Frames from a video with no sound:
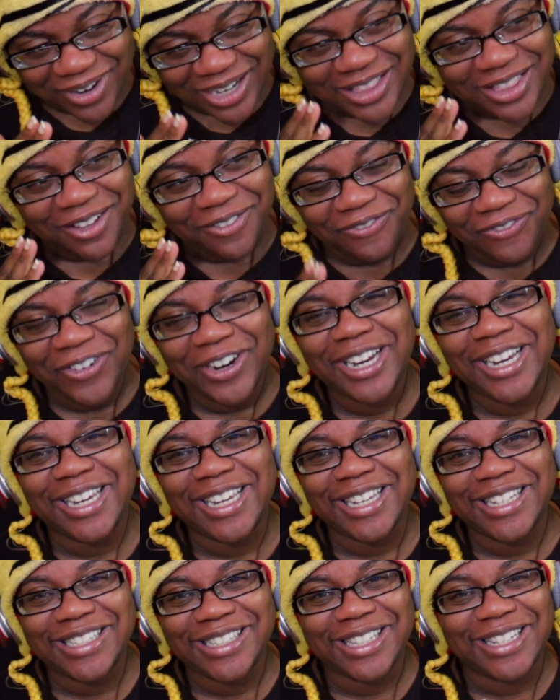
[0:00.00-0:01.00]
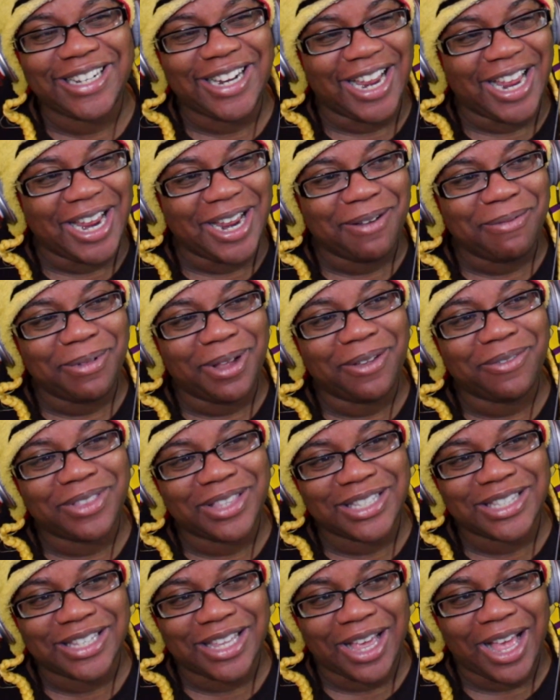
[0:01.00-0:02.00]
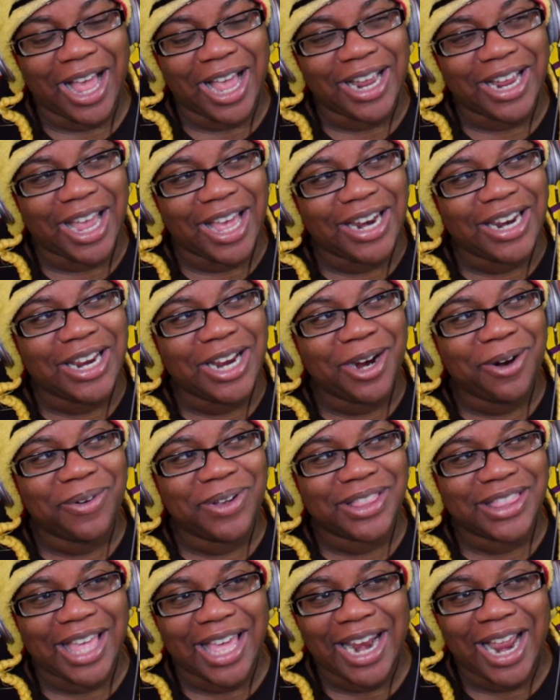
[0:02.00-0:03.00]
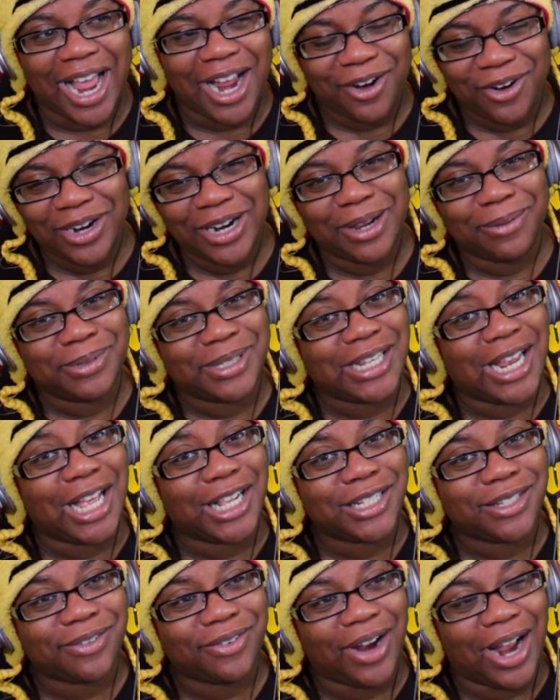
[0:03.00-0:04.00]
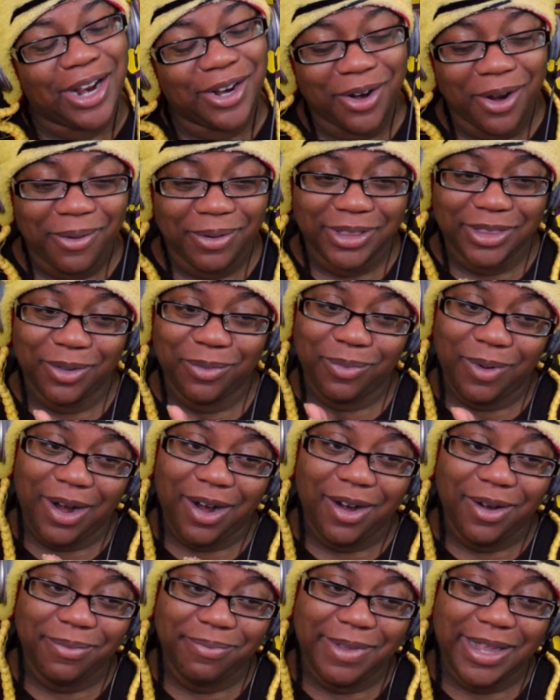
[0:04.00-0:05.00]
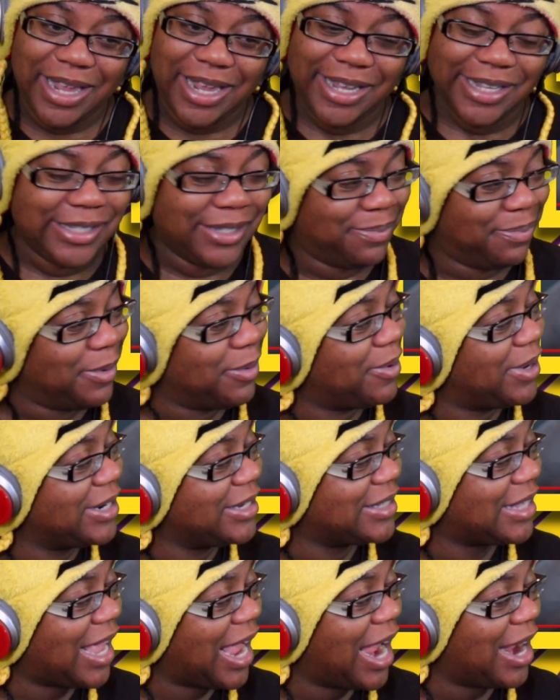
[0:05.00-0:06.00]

What the freak is the name of this? I gotta hear what that acronym stands for. I know what the word means, but what does the